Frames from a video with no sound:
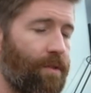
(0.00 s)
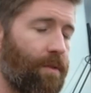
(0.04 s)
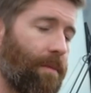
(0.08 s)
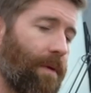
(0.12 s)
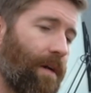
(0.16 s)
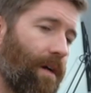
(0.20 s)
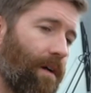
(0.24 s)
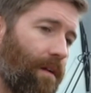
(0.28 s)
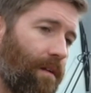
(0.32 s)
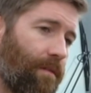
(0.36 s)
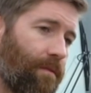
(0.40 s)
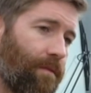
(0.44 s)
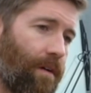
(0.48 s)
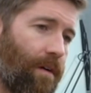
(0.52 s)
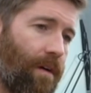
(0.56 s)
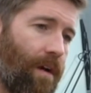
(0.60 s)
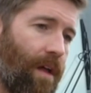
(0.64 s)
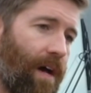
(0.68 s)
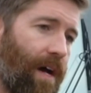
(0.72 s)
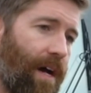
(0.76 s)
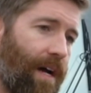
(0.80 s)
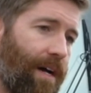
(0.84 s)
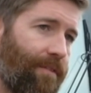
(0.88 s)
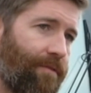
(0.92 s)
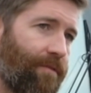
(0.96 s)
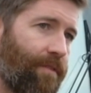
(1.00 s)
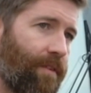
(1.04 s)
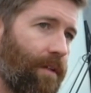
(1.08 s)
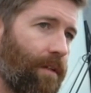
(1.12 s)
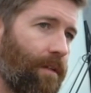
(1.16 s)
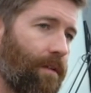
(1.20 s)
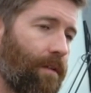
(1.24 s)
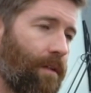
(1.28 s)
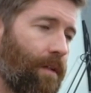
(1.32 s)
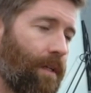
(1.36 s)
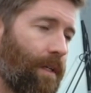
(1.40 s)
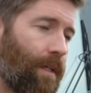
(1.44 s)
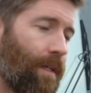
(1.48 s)
about their life
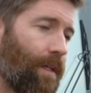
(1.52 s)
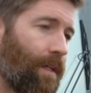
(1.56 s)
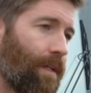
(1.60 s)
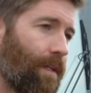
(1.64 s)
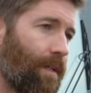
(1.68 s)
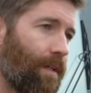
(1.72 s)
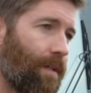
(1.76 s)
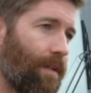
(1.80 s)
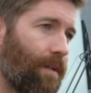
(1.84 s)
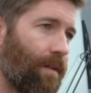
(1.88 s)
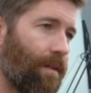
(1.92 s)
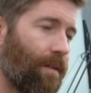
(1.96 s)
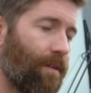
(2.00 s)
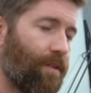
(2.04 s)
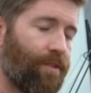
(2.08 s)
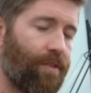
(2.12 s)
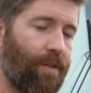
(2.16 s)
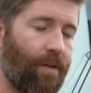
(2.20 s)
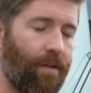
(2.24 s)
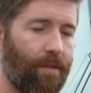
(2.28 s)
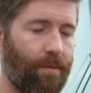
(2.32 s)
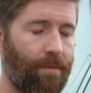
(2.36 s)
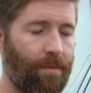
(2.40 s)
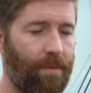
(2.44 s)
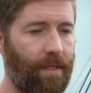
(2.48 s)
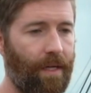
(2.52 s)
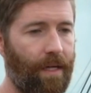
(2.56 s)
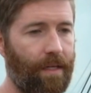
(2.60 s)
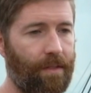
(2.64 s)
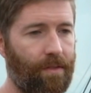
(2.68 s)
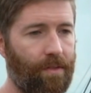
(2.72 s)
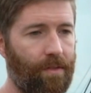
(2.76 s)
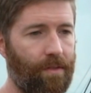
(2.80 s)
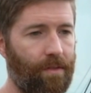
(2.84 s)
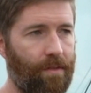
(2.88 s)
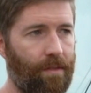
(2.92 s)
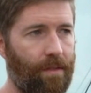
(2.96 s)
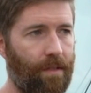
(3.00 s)
and uh, their
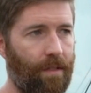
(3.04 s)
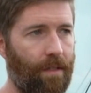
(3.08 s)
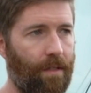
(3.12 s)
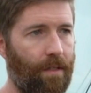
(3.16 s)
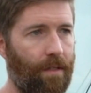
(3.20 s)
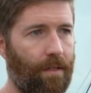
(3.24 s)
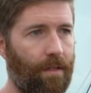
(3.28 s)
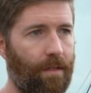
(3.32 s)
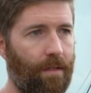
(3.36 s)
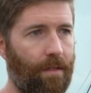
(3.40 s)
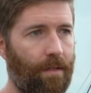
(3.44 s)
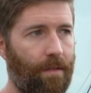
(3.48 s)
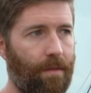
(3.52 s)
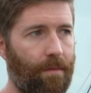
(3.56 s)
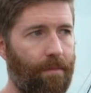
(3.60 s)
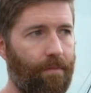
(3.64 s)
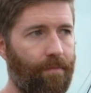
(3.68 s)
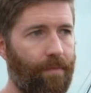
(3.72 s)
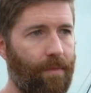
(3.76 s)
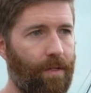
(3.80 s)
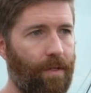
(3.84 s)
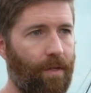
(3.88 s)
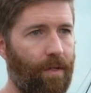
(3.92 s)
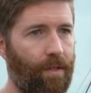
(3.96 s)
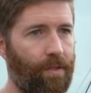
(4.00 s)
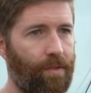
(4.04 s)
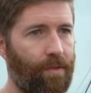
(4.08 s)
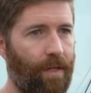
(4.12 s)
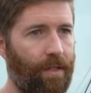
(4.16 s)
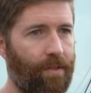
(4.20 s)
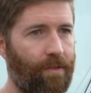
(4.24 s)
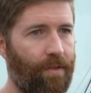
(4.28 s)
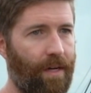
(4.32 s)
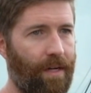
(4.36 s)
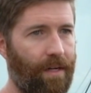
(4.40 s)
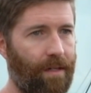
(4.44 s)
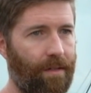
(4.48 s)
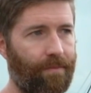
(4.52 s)
circumstances, and um, you know, so I
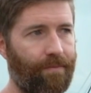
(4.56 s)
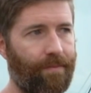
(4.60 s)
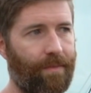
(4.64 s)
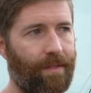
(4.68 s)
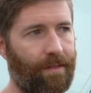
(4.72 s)
try to